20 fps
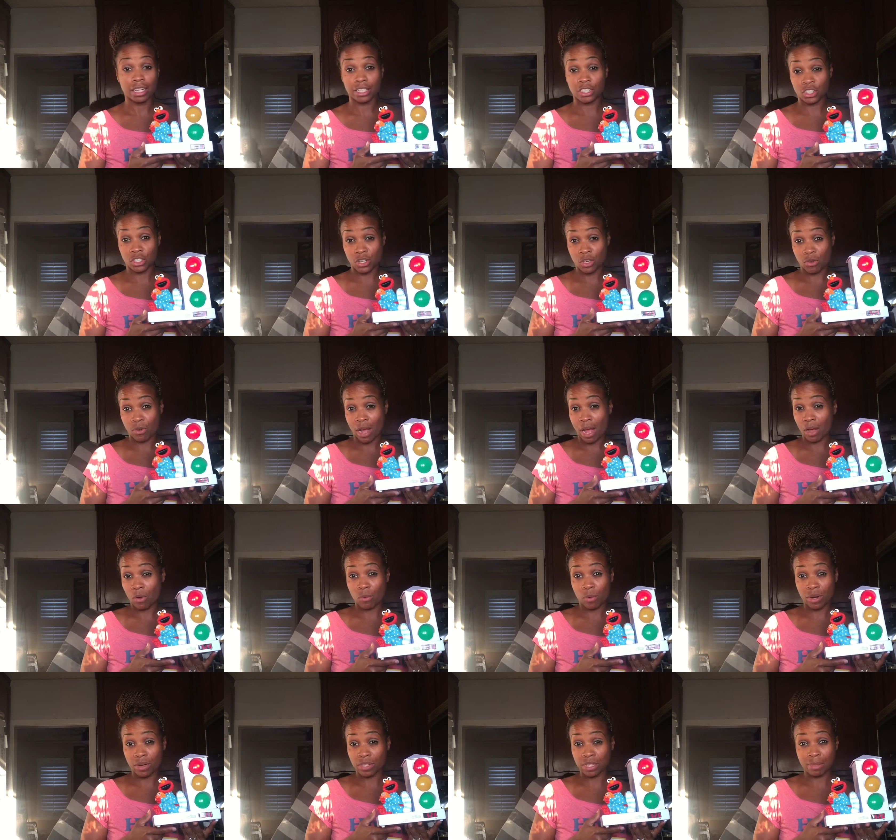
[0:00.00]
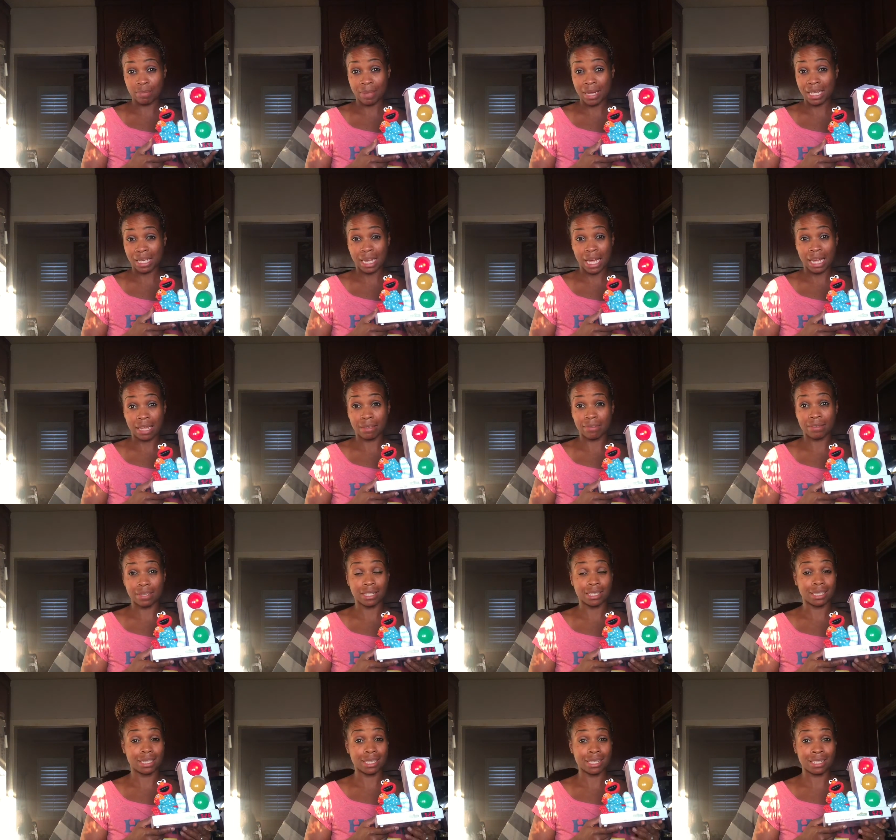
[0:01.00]
let you know how it works in my life,
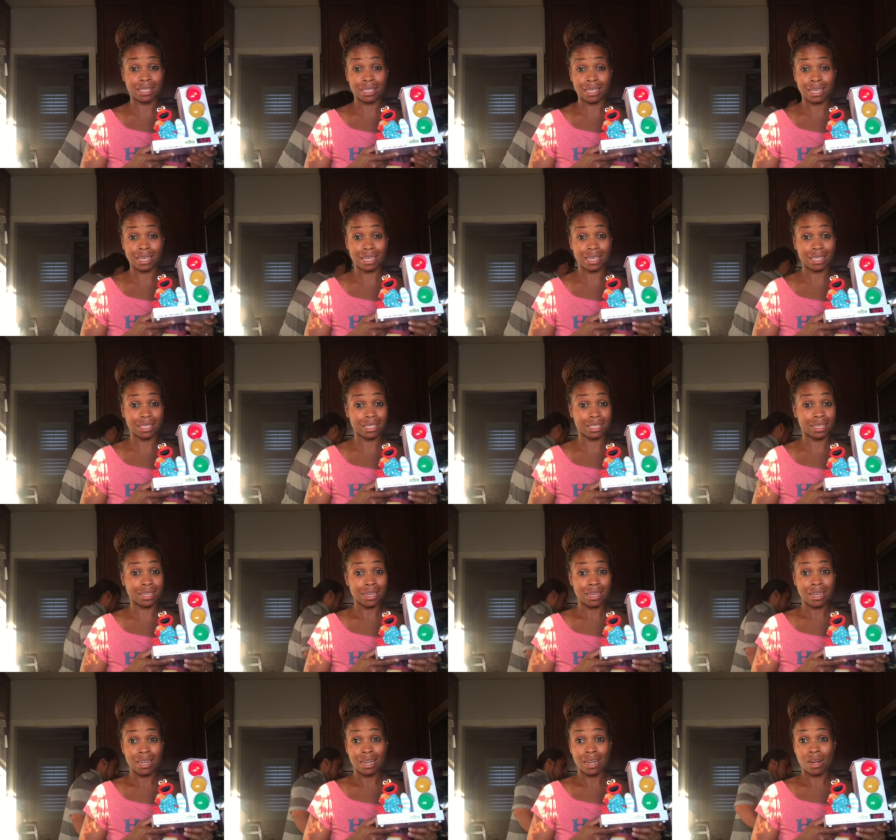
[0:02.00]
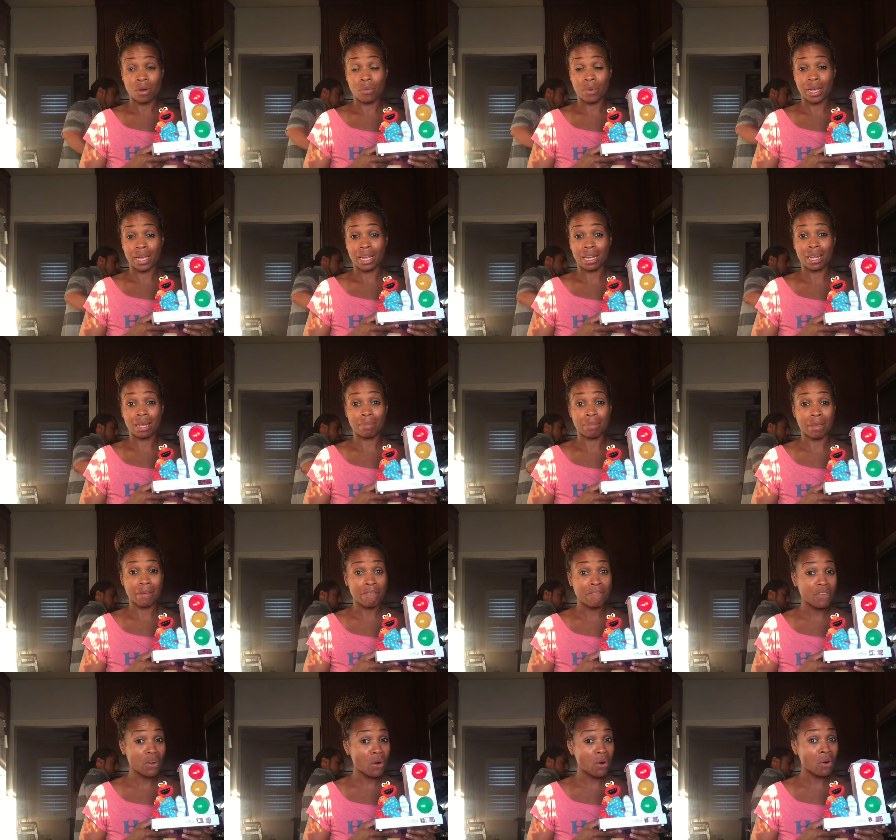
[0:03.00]
because these kids are waking up
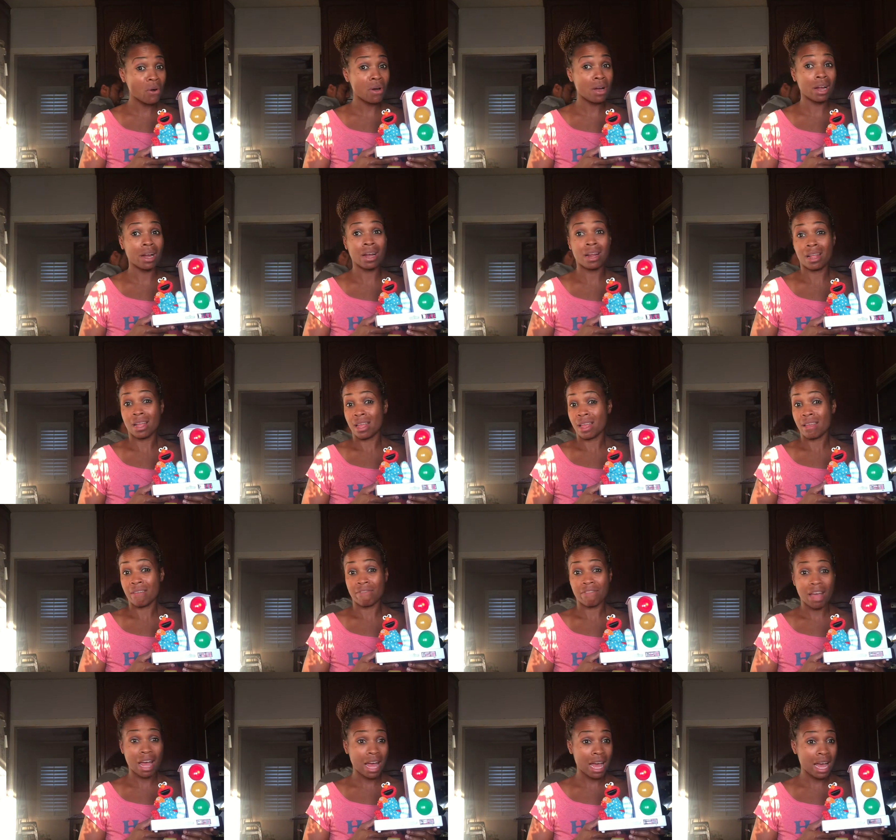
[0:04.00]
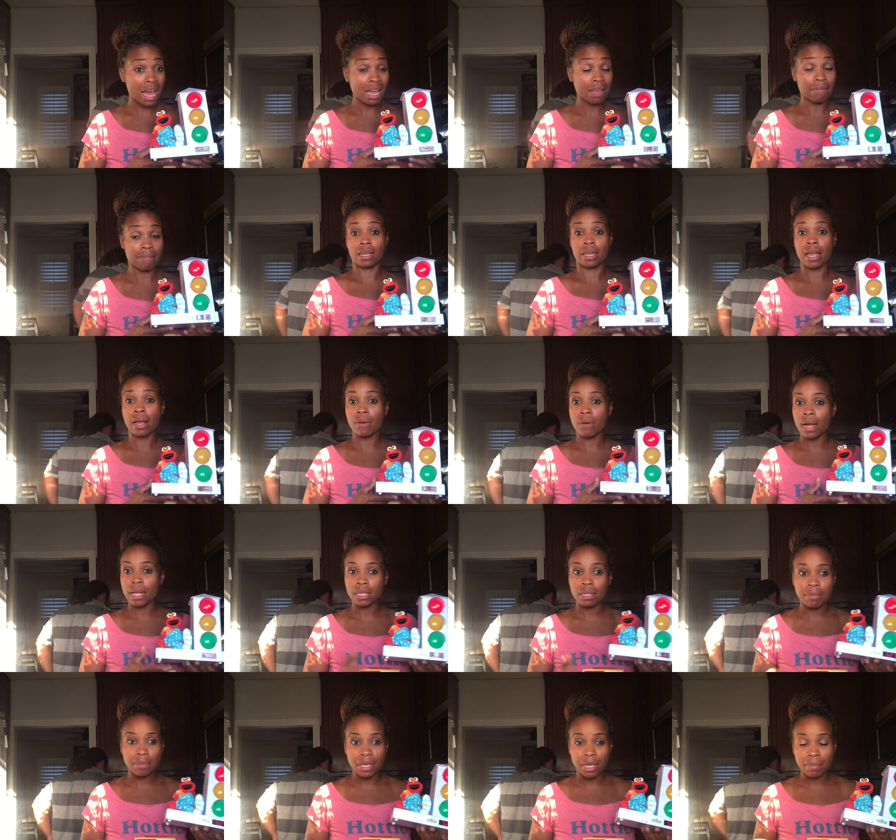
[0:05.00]
at 4, 5. Now I'll
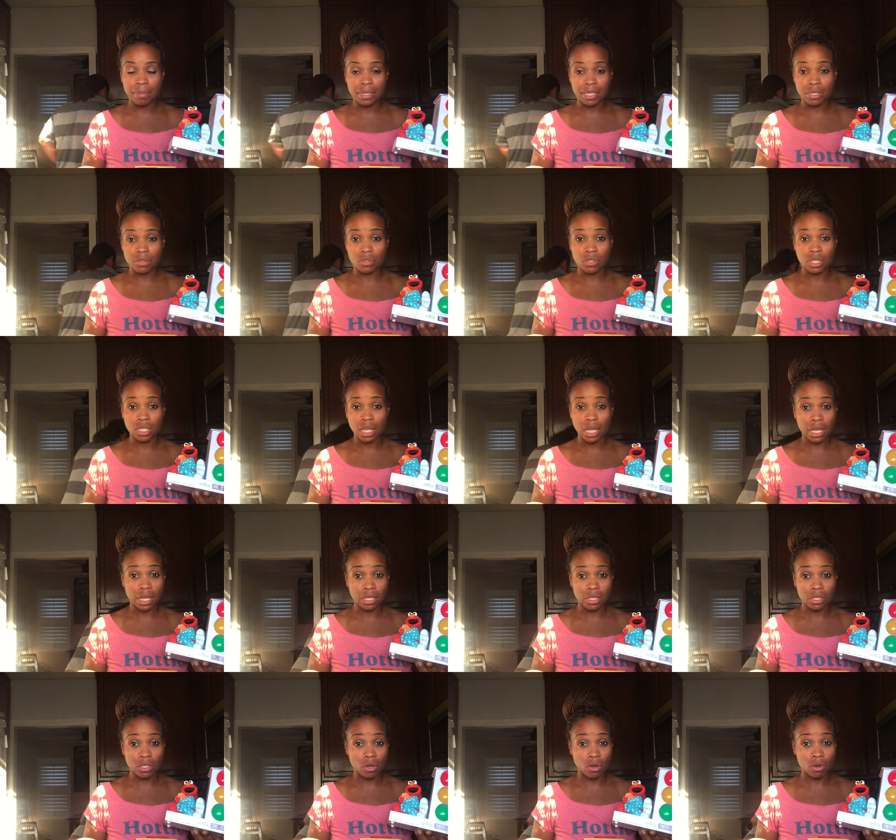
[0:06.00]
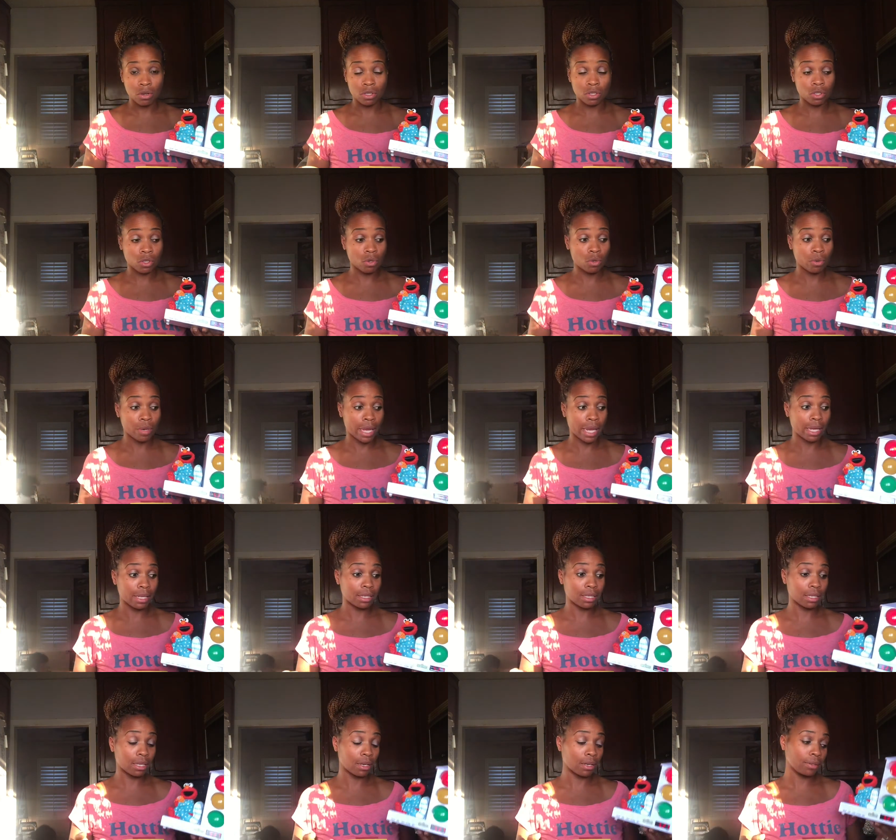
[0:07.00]
have to be up until 6 on a school day.
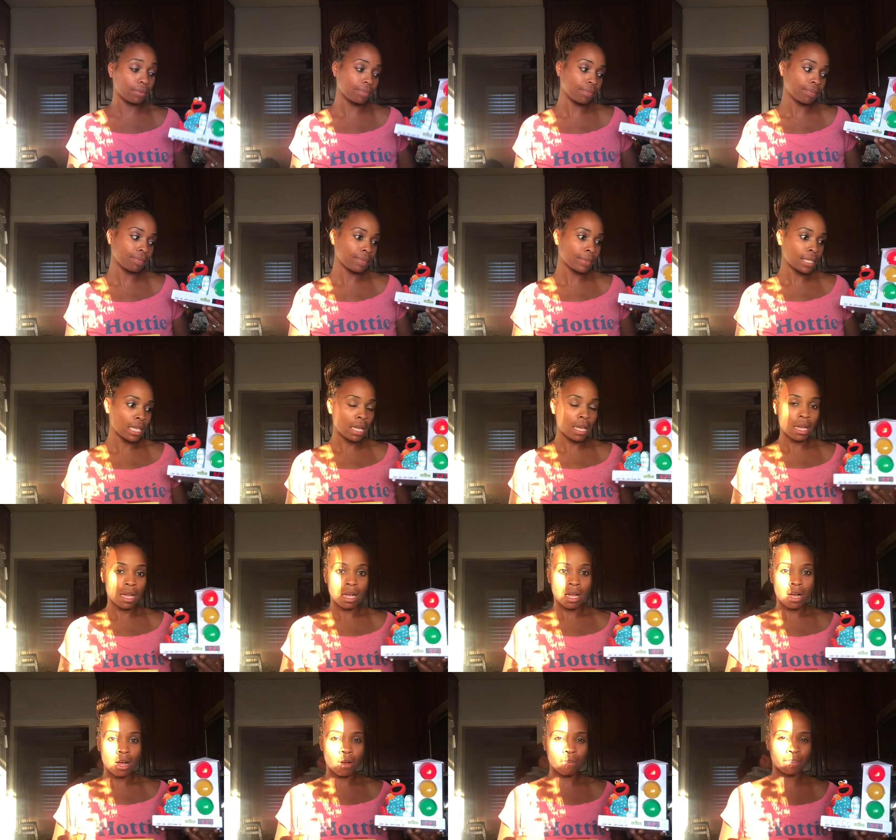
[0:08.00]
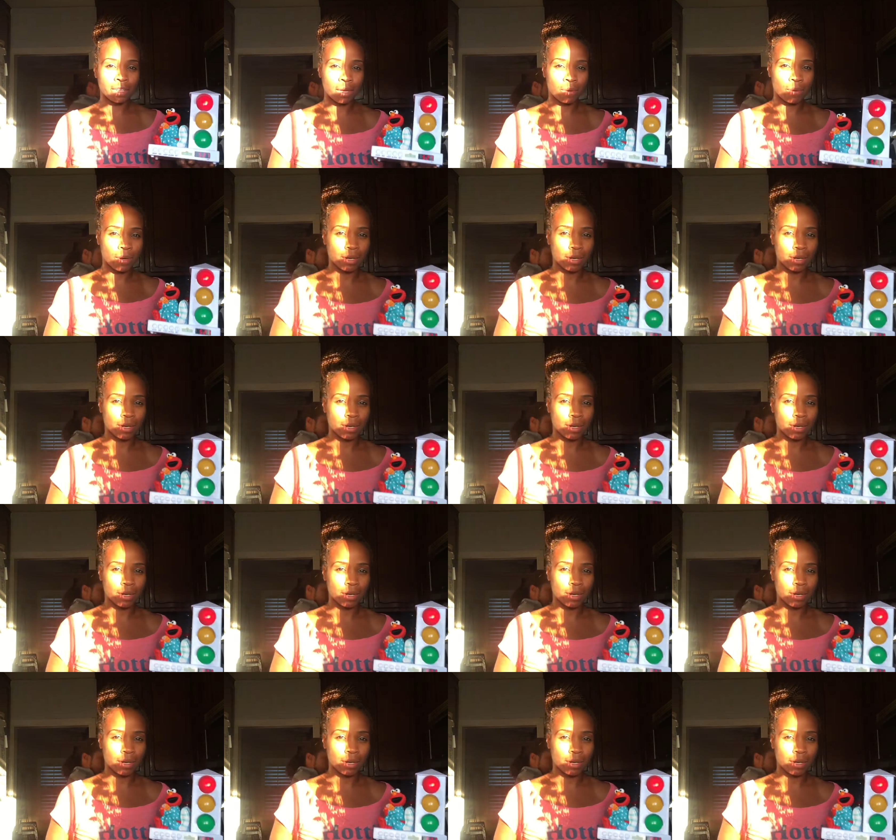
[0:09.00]
So, hopefully it